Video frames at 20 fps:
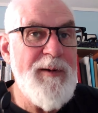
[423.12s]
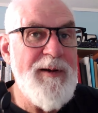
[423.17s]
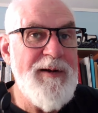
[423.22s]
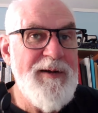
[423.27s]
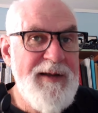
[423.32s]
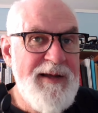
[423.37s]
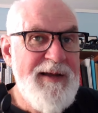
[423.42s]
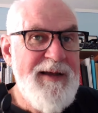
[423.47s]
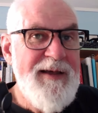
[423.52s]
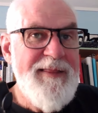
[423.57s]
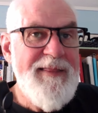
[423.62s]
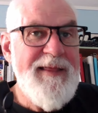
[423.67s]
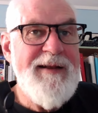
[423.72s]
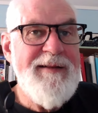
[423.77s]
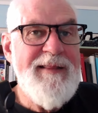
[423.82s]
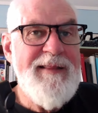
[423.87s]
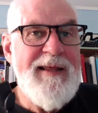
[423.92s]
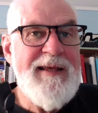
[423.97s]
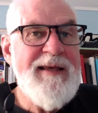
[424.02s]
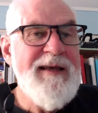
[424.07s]
lives well
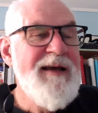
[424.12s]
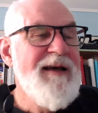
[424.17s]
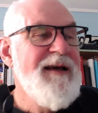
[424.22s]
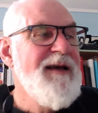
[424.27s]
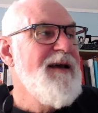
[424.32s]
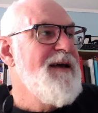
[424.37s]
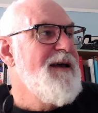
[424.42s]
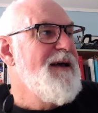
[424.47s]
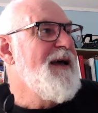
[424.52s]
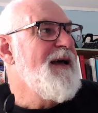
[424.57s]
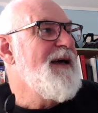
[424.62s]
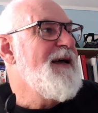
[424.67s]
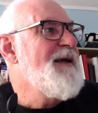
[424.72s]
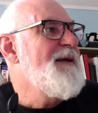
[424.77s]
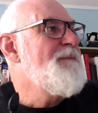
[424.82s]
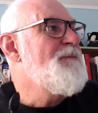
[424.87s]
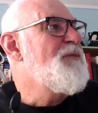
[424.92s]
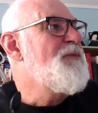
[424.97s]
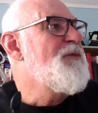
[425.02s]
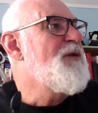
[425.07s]
than the
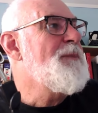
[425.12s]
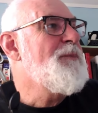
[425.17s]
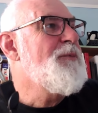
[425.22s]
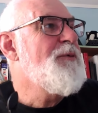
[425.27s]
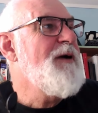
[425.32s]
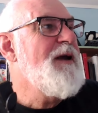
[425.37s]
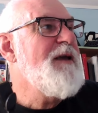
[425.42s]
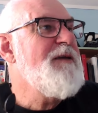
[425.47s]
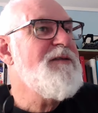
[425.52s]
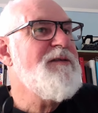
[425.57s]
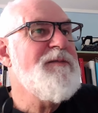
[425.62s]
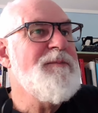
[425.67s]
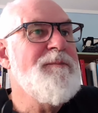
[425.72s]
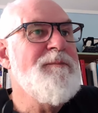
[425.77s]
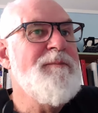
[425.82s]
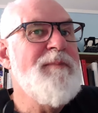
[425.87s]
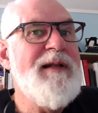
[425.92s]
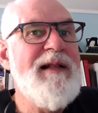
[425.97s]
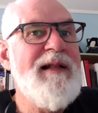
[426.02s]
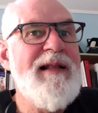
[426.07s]

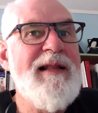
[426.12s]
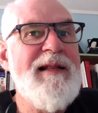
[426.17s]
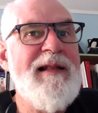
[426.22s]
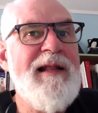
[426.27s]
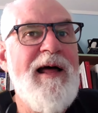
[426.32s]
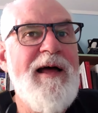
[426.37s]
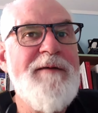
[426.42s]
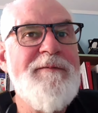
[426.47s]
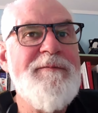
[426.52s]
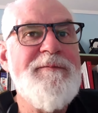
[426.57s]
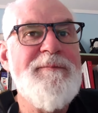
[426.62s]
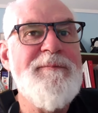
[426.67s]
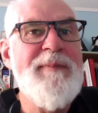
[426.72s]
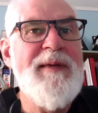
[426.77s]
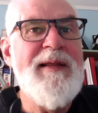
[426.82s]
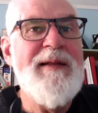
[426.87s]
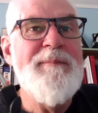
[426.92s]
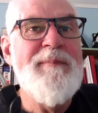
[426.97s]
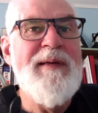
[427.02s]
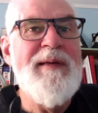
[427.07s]
depressed
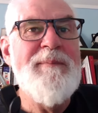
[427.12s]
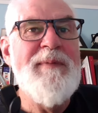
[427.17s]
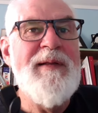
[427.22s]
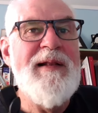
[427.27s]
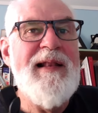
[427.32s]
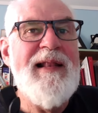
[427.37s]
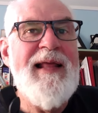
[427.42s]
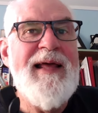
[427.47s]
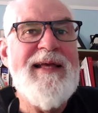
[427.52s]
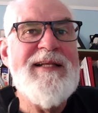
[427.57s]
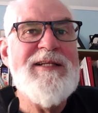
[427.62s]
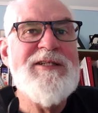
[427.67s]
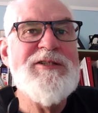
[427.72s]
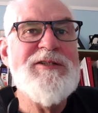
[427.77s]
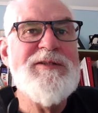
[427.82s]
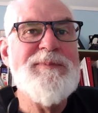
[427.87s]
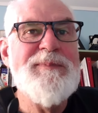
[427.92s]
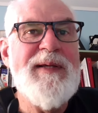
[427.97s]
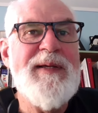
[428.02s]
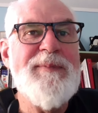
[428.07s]

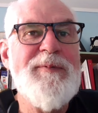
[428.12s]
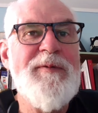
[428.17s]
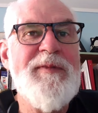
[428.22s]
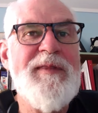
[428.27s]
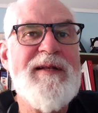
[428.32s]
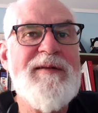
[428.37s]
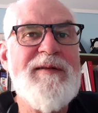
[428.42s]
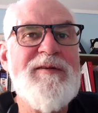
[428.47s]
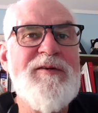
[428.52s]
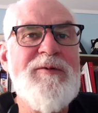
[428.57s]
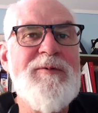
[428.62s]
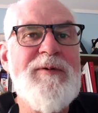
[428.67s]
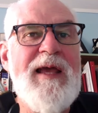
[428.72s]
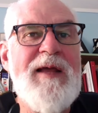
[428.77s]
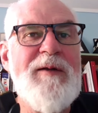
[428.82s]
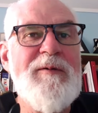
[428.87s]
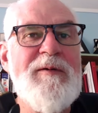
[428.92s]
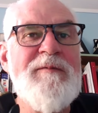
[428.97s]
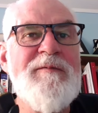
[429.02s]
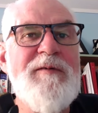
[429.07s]
middle-aged people that
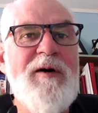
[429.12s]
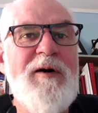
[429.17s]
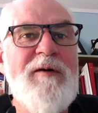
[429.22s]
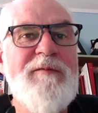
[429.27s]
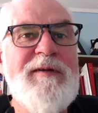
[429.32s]
do get